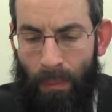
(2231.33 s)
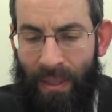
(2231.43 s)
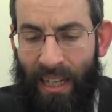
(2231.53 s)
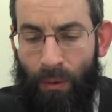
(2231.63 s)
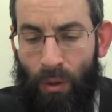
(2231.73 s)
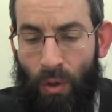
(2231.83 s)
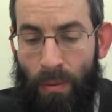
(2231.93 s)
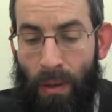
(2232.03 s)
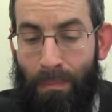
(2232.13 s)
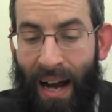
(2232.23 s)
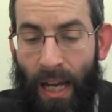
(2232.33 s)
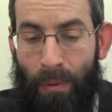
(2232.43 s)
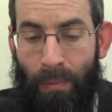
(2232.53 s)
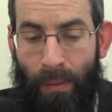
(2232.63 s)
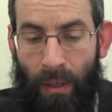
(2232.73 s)
beginning with the words b'mayim
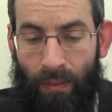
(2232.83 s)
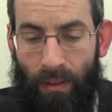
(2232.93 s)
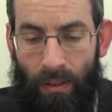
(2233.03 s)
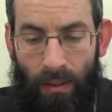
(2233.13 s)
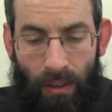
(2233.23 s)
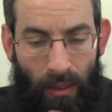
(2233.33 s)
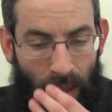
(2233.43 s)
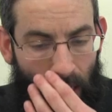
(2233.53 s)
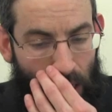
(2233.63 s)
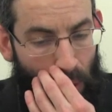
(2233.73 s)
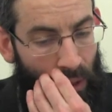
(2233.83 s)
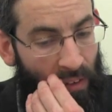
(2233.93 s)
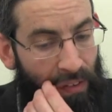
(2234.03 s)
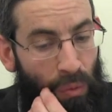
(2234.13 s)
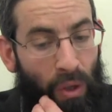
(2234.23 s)
b'mei mikvah. So we
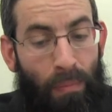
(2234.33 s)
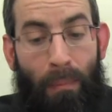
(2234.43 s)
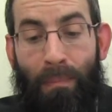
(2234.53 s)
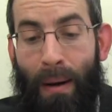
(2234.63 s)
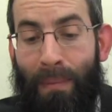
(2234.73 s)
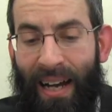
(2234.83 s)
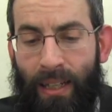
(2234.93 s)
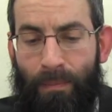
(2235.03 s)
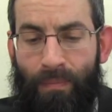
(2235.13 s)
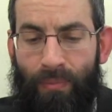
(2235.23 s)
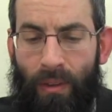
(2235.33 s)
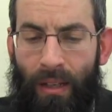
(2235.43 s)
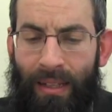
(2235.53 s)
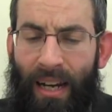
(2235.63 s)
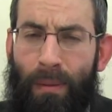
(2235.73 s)
learn from the word b'mayim
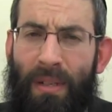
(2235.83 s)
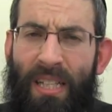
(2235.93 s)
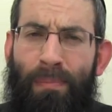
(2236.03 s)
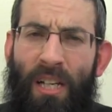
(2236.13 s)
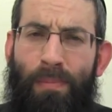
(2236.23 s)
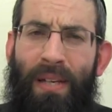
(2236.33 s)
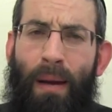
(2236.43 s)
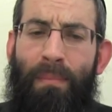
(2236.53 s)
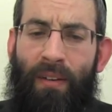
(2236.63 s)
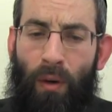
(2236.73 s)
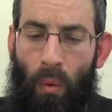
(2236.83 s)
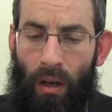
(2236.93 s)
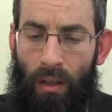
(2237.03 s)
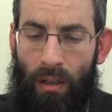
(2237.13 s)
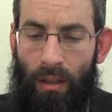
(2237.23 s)
that it must be a mikvah
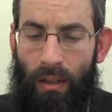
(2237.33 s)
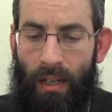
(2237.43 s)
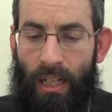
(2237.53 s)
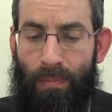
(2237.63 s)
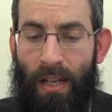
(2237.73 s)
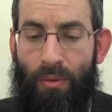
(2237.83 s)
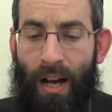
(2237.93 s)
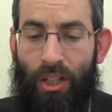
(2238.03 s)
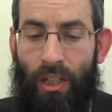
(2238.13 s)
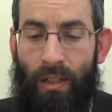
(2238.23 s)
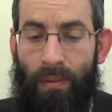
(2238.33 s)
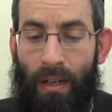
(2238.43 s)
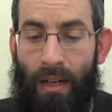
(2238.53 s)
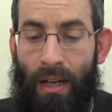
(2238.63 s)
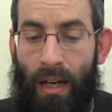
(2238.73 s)
water. Explains Rashi,
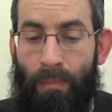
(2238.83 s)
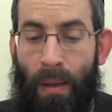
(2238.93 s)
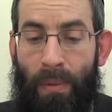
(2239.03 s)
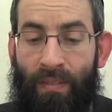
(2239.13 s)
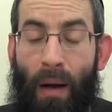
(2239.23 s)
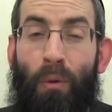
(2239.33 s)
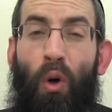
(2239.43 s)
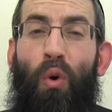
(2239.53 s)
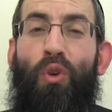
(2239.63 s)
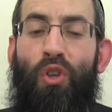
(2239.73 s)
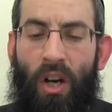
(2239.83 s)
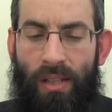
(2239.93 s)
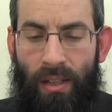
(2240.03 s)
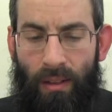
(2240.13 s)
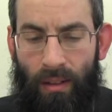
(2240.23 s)
mei mikvah
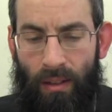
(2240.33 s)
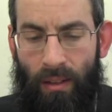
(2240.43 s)
ha'mechunosen